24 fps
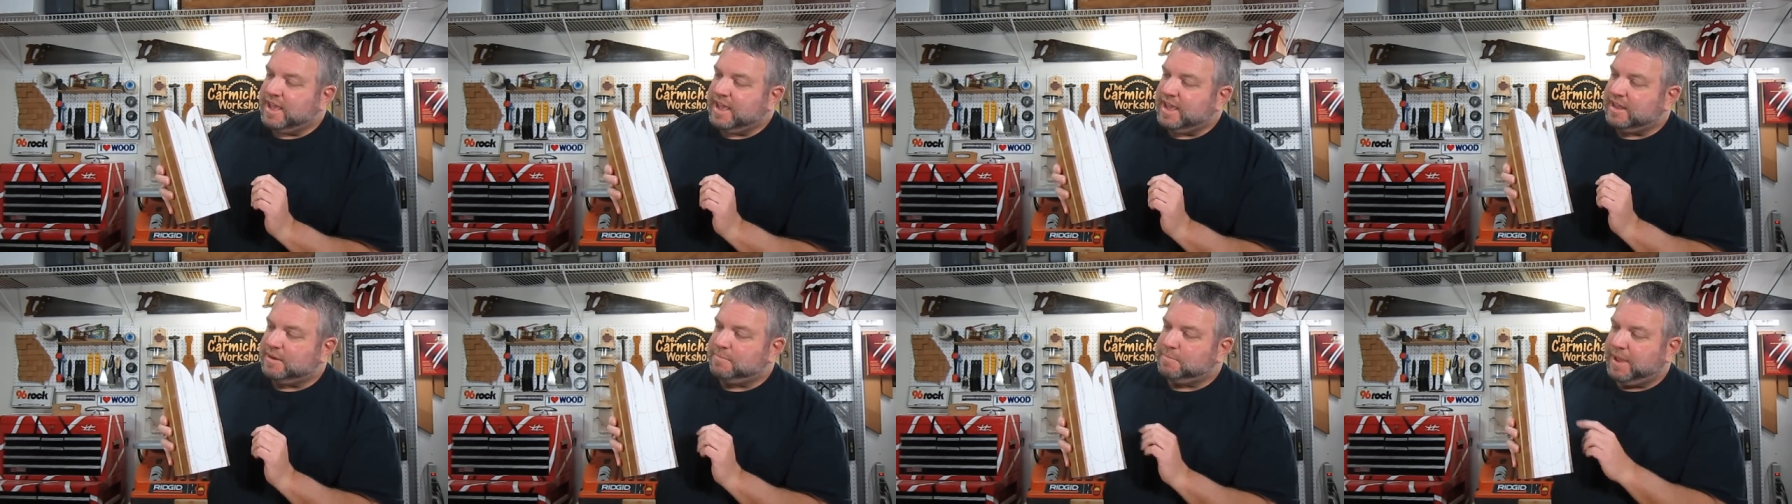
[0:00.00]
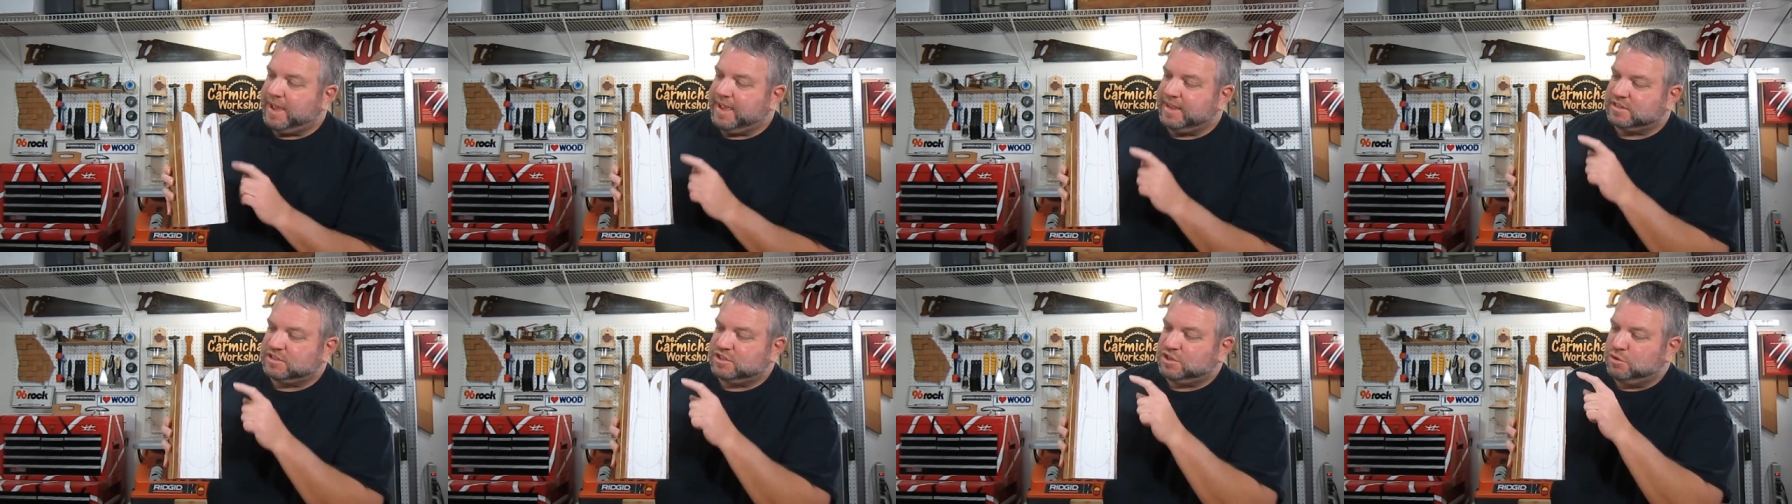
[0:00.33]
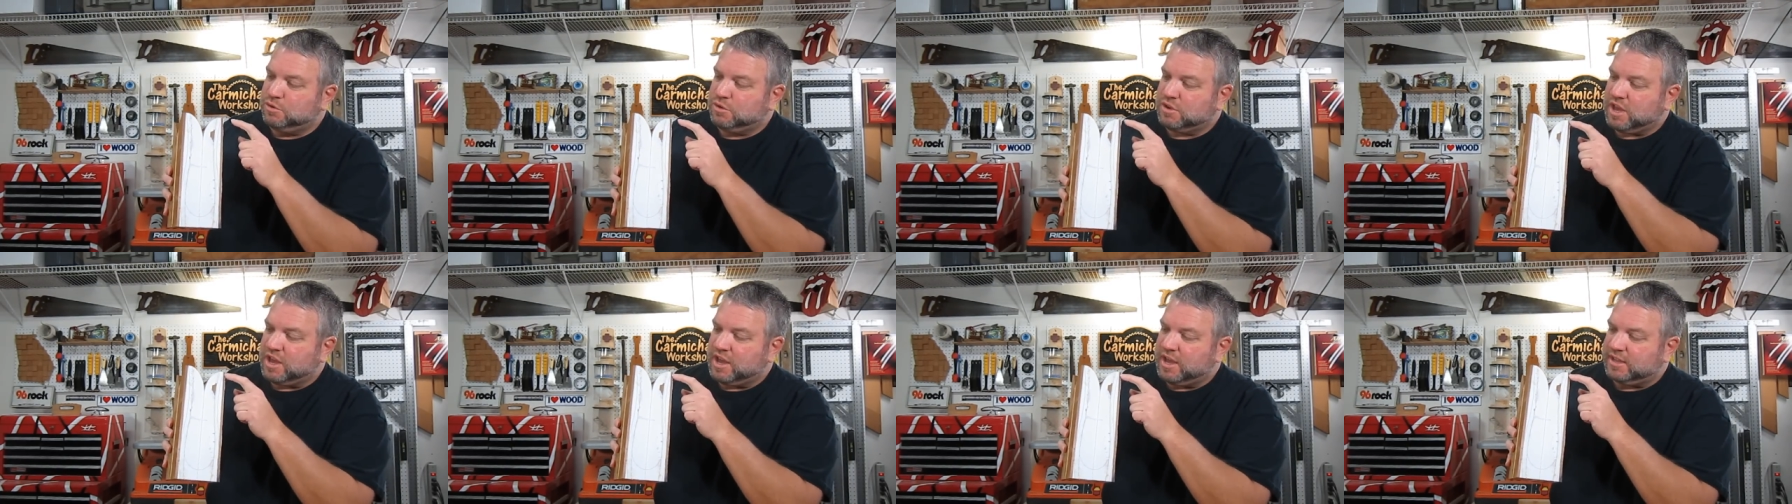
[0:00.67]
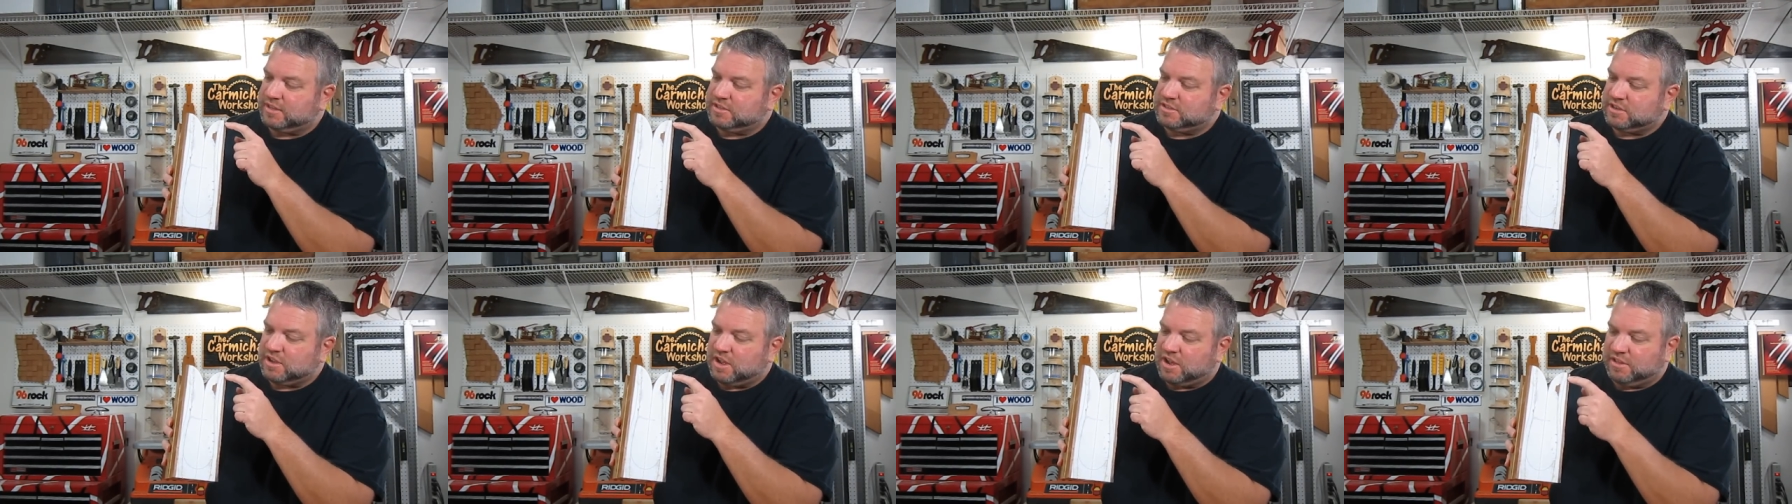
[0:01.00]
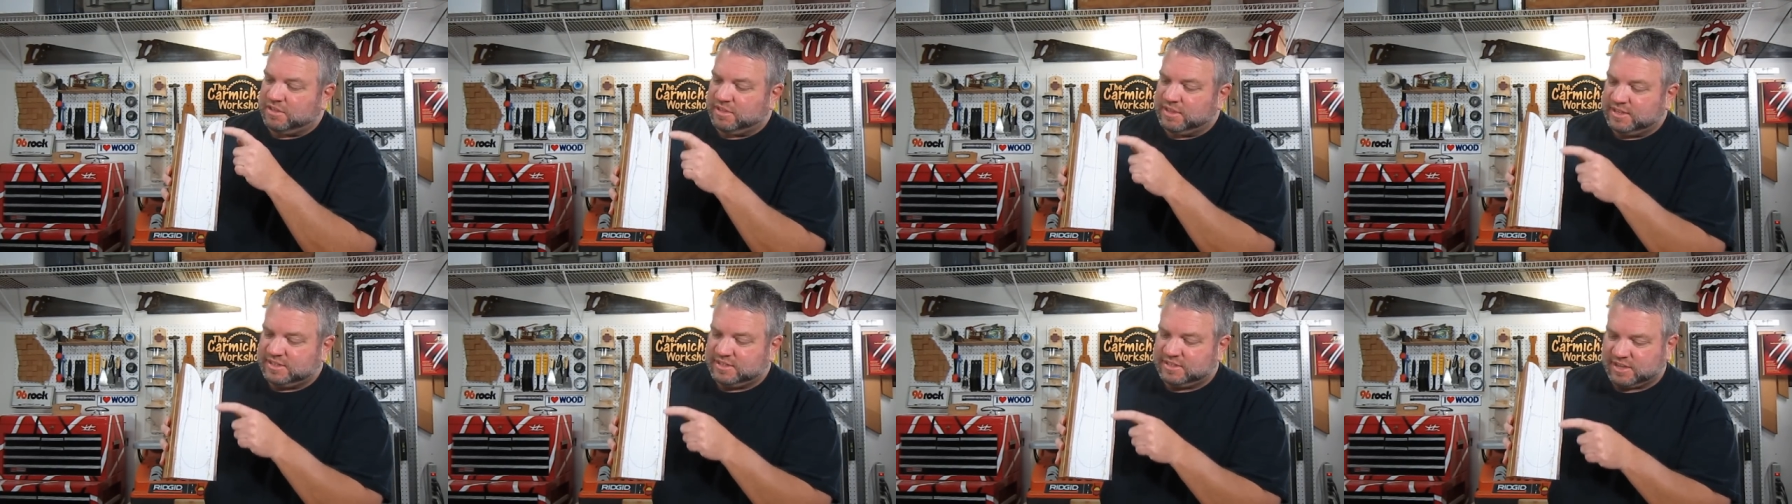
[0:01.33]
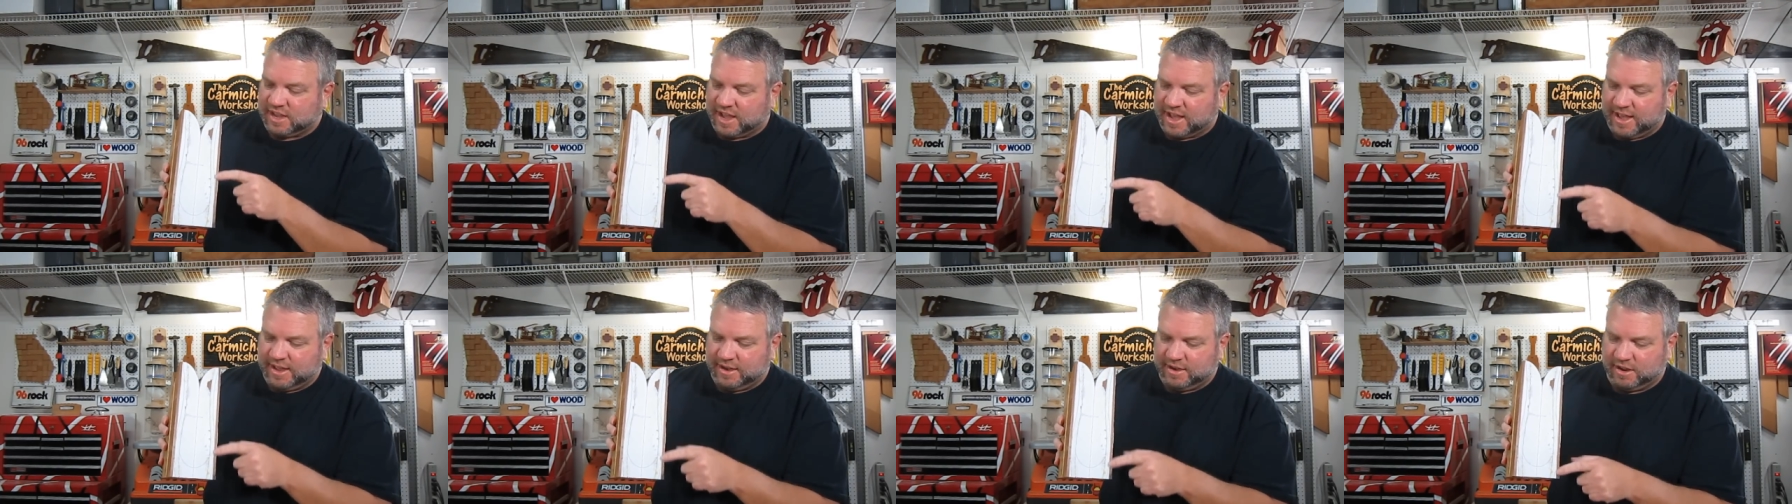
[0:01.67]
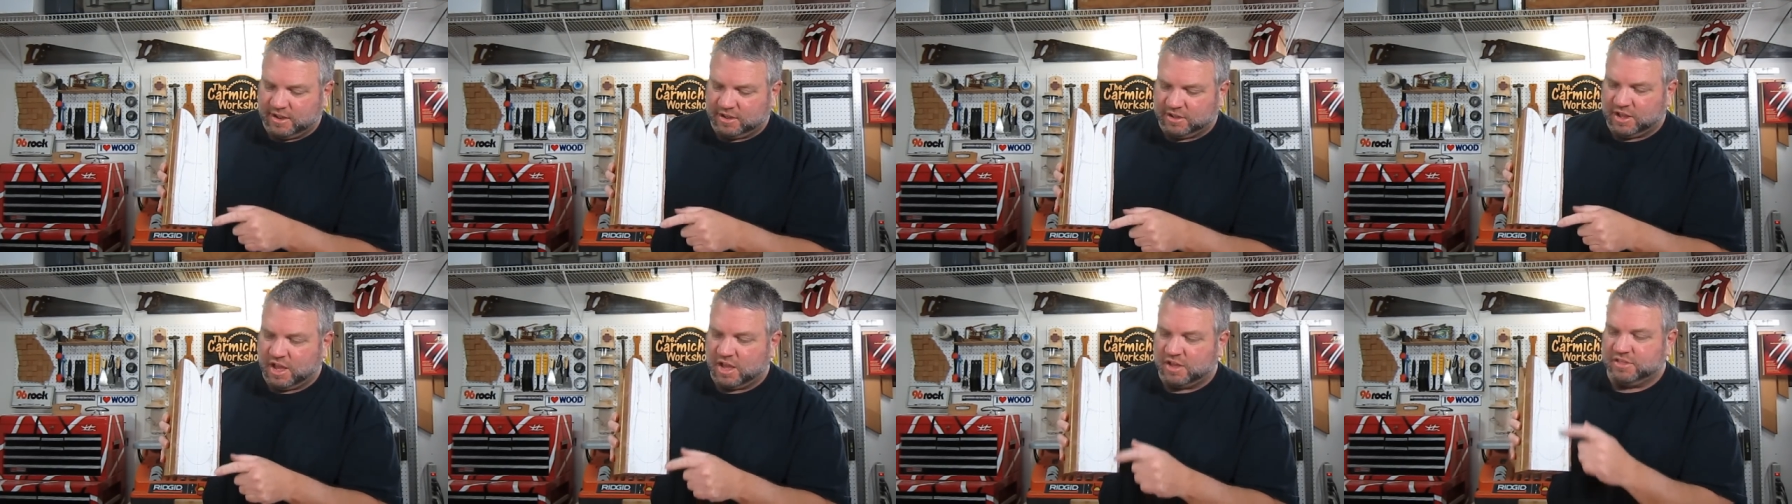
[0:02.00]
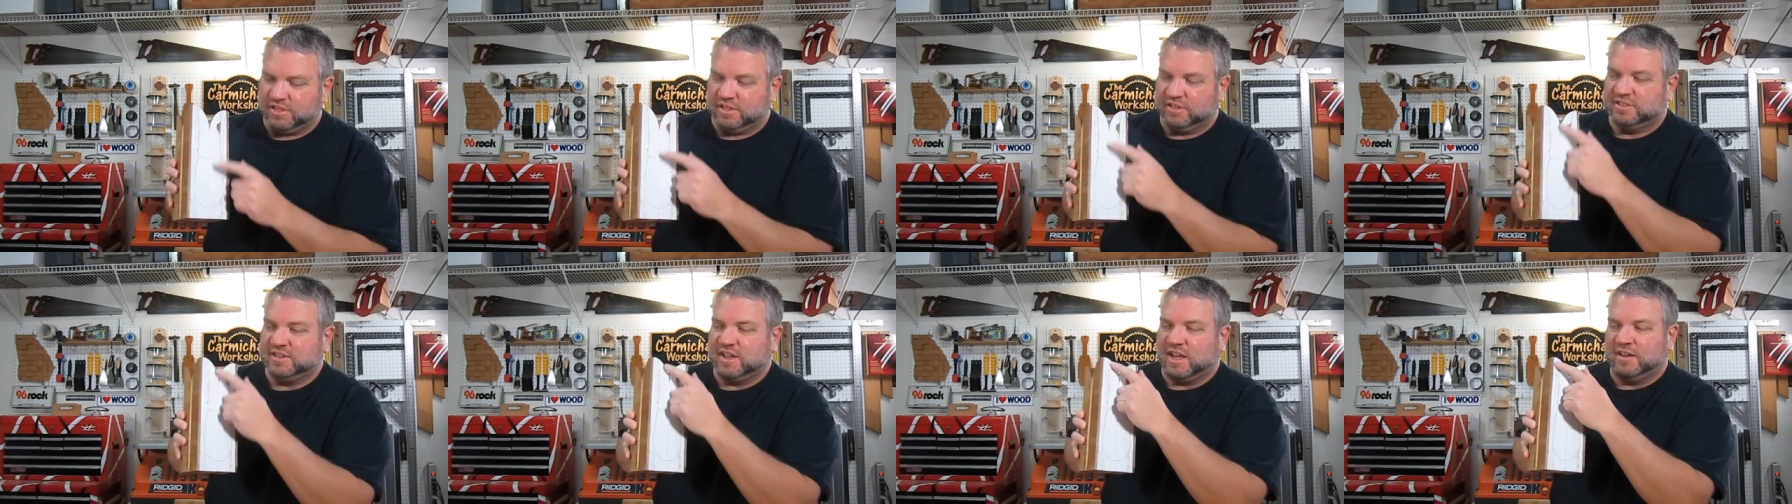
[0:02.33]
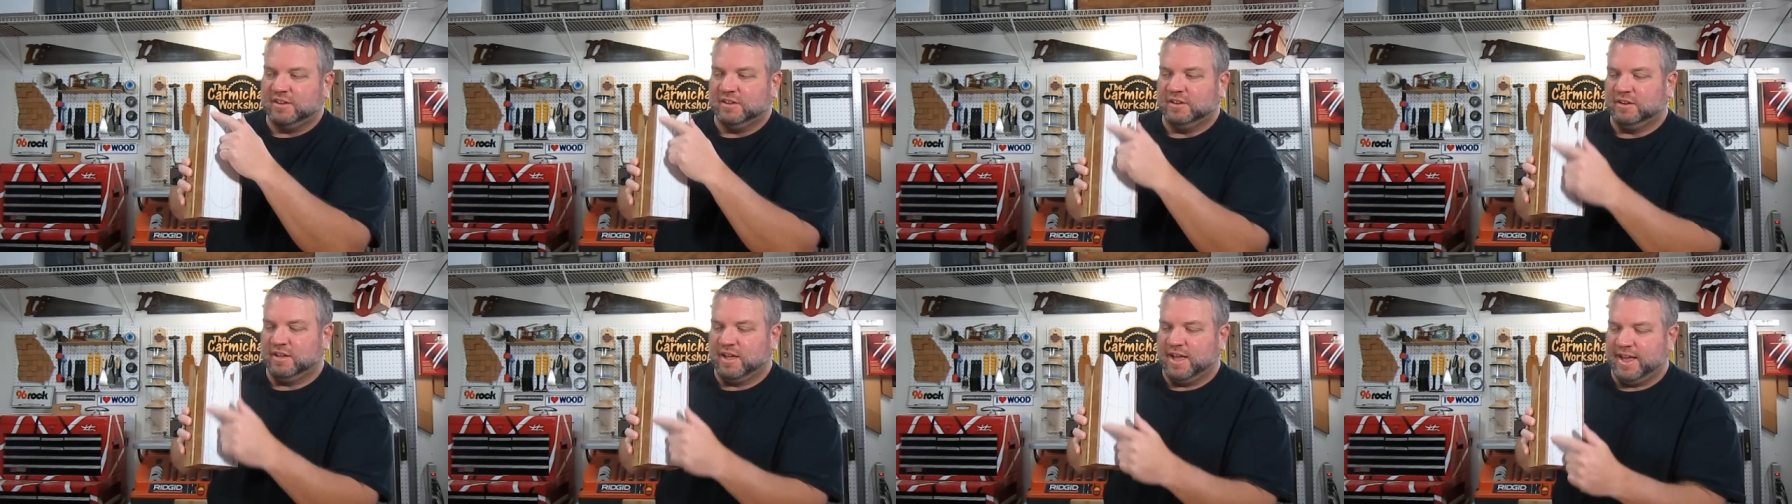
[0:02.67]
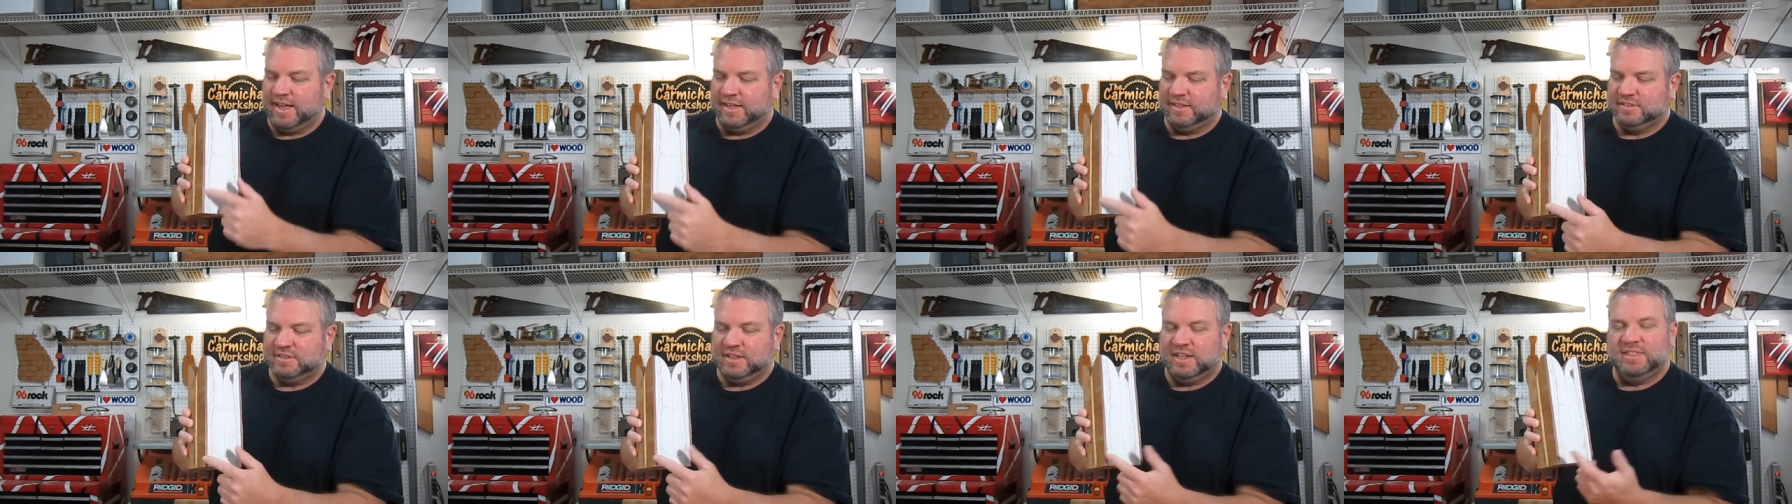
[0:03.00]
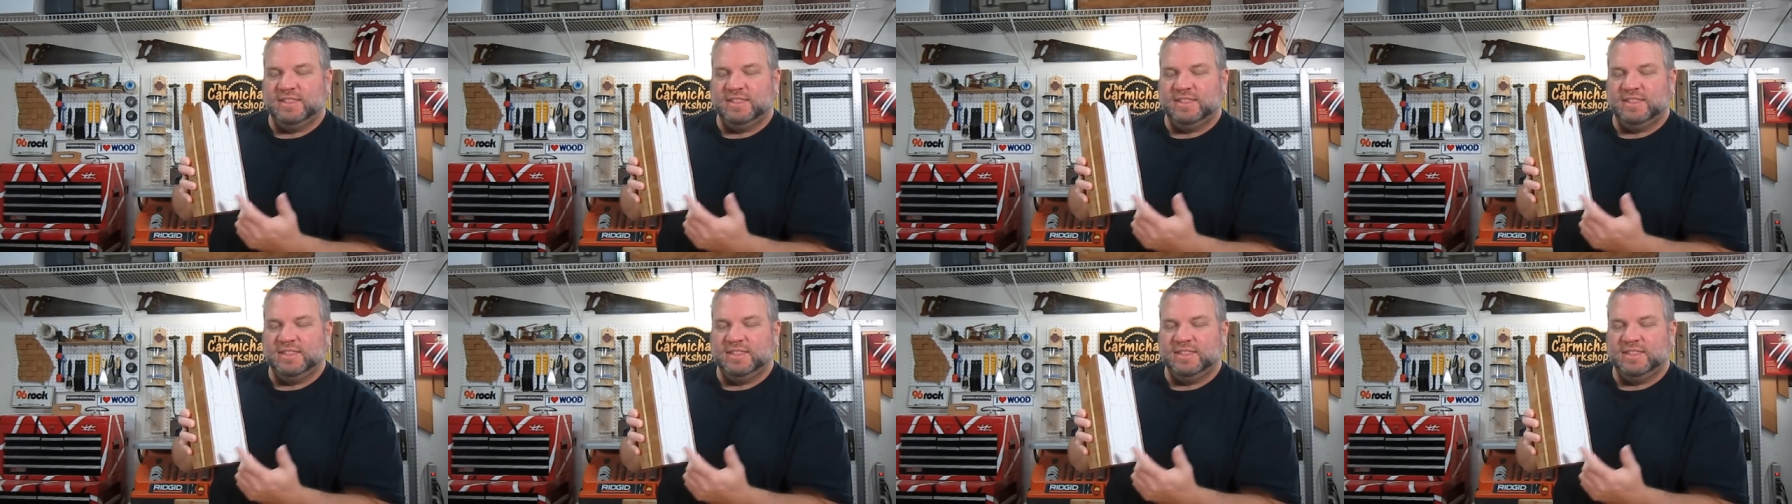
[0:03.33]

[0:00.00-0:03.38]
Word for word: and make two cuts on this side along the solid lines,